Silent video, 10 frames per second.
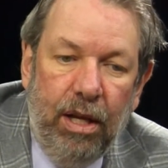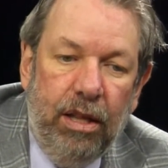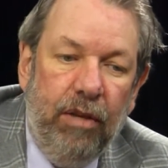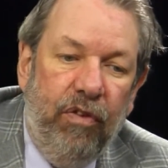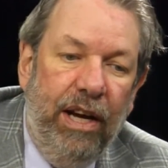
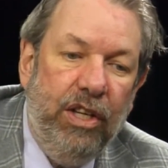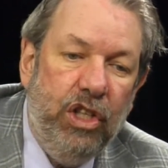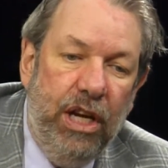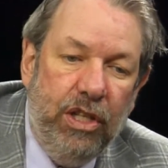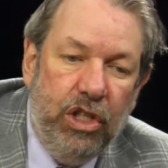They find
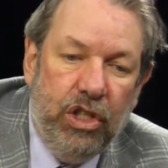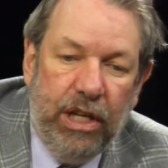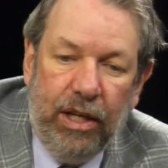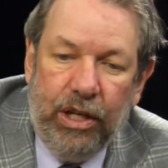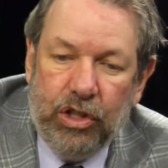judges
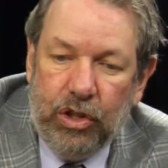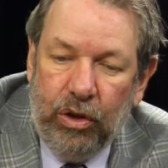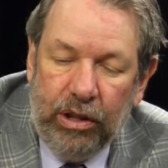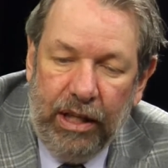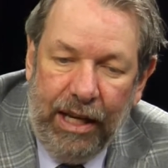that are
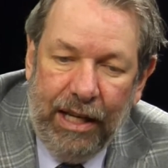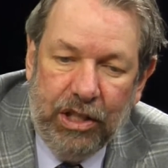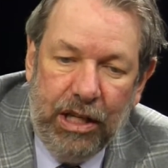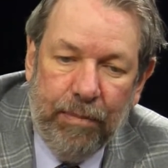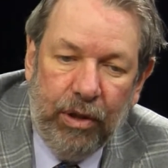historically
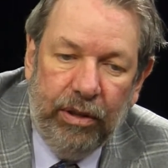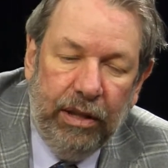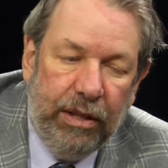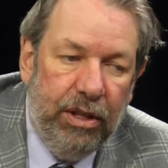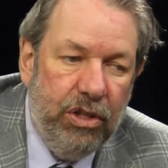anti-immigrant
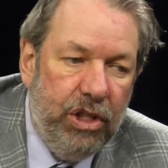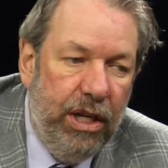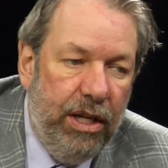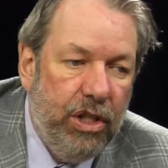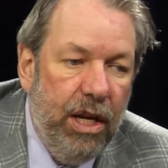like this
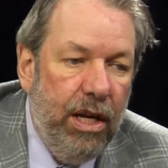judge